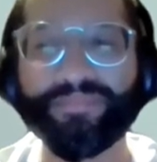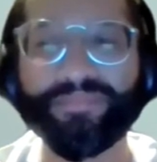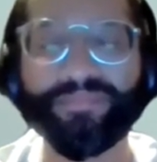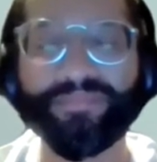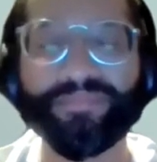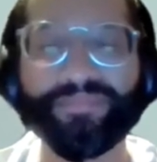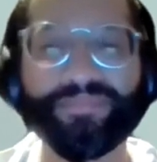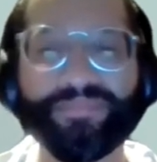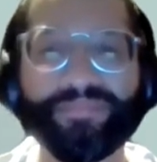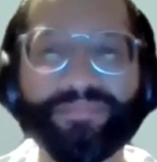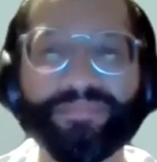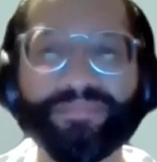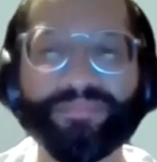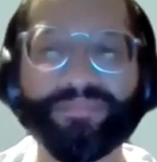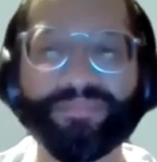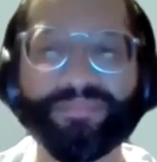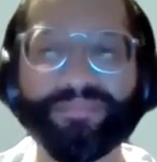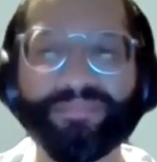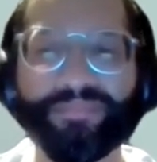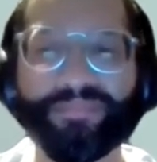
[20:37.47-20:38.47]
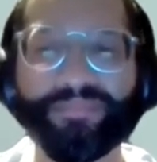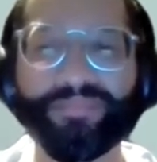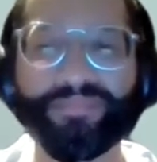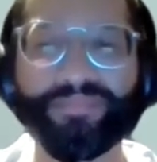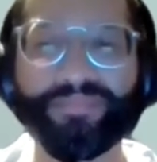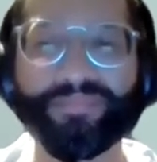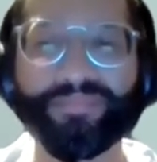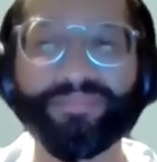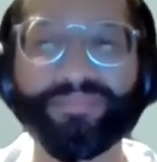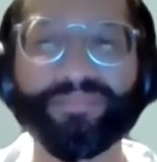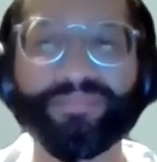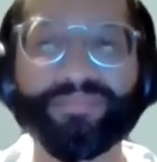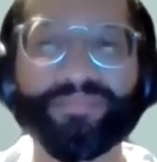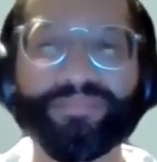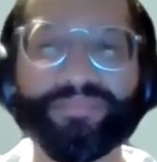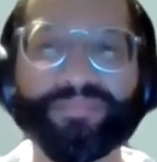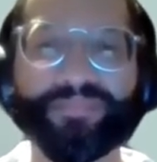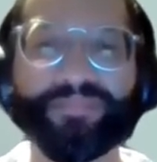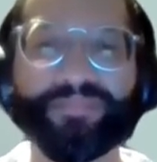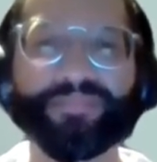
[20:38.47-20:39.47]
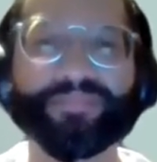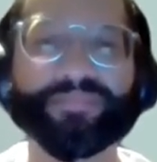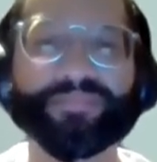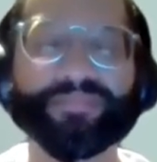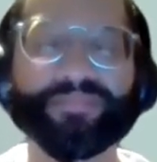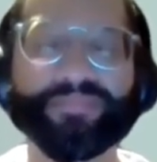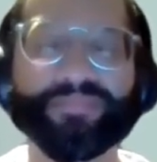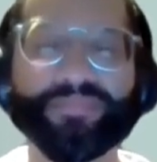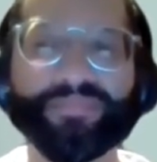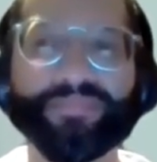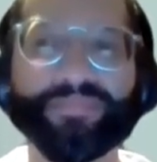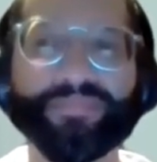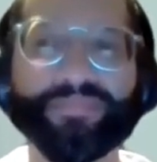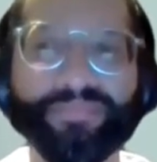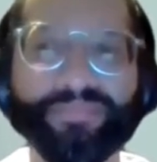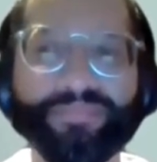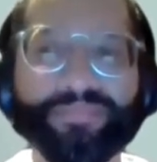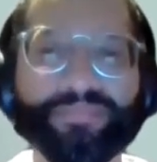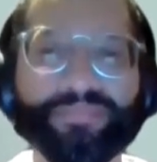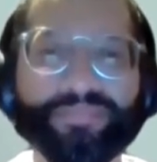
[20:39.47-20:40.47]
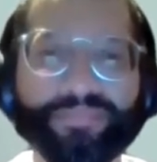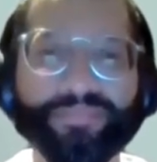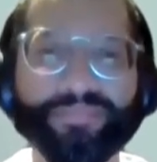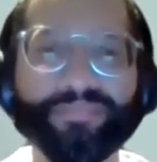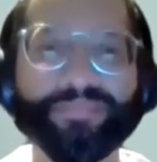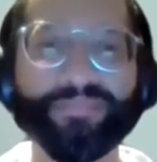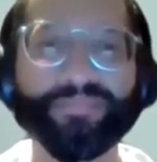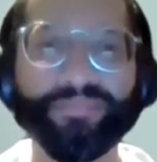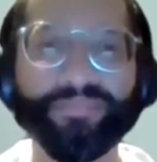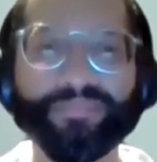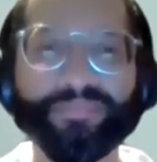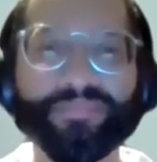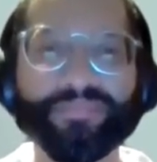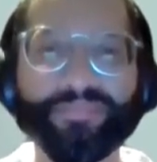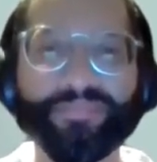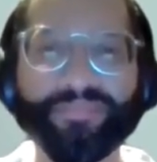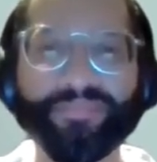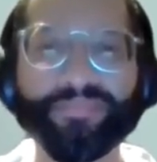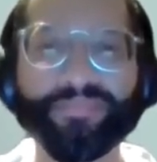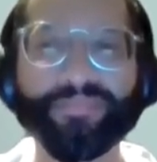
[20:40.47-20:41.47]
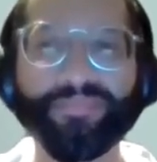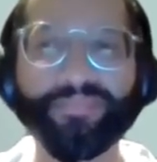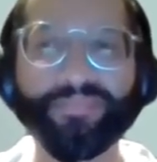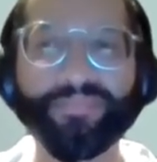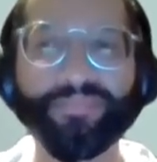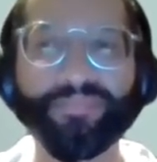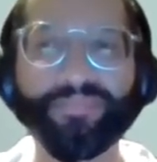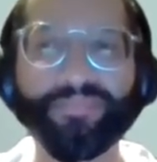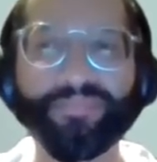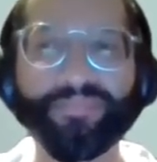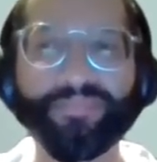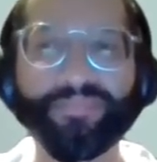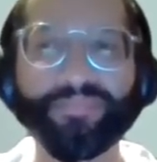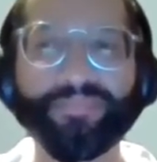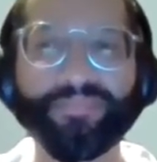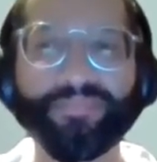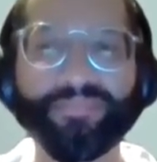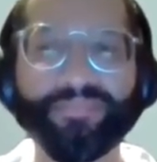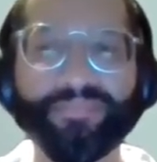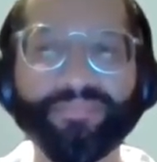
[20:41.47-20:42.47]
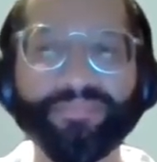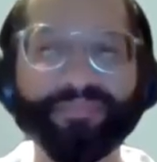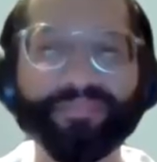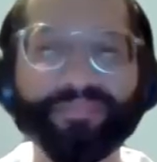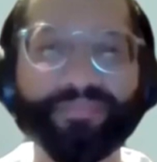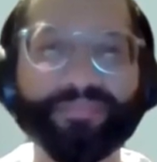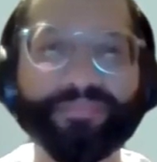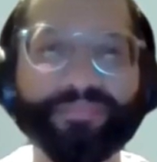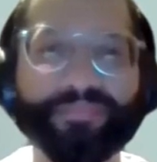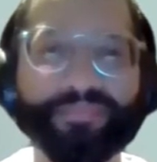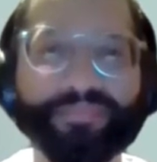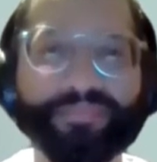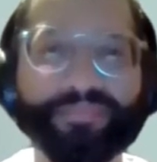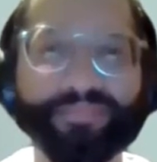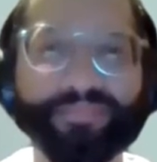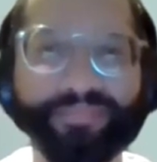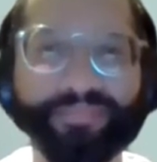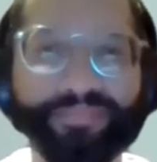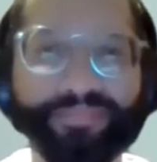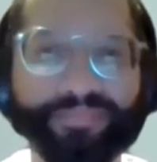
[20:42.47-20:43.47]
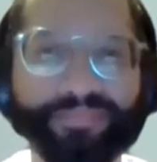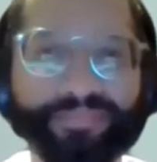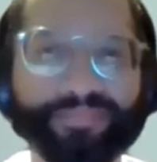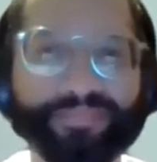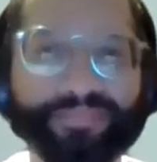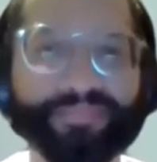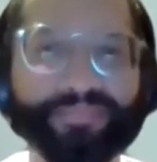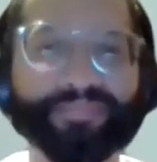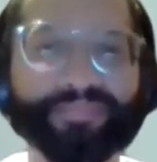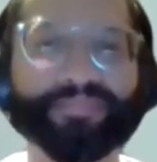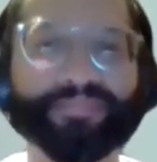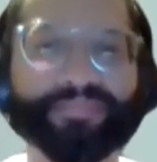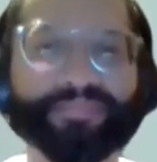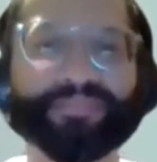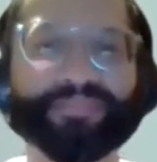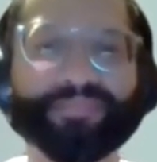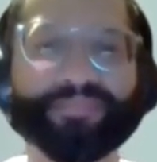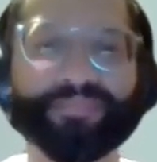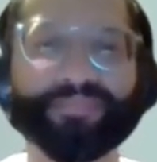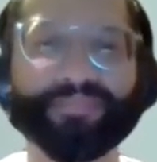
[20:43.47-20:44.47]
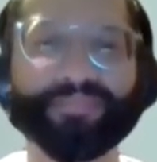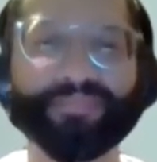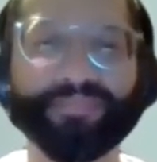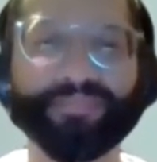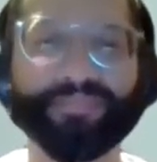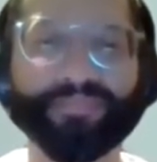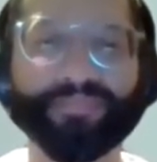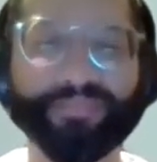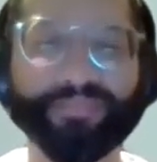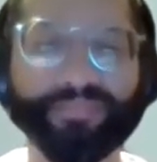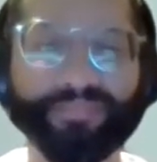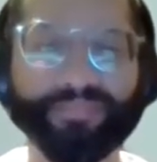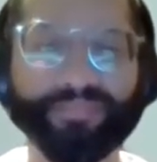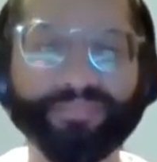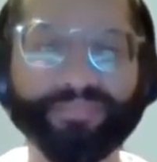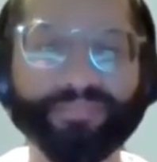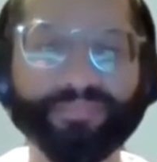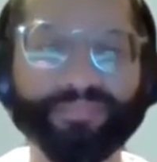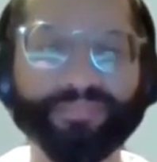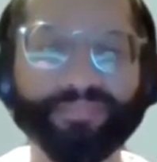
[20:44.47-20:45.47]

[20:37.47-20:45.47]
(not speaking)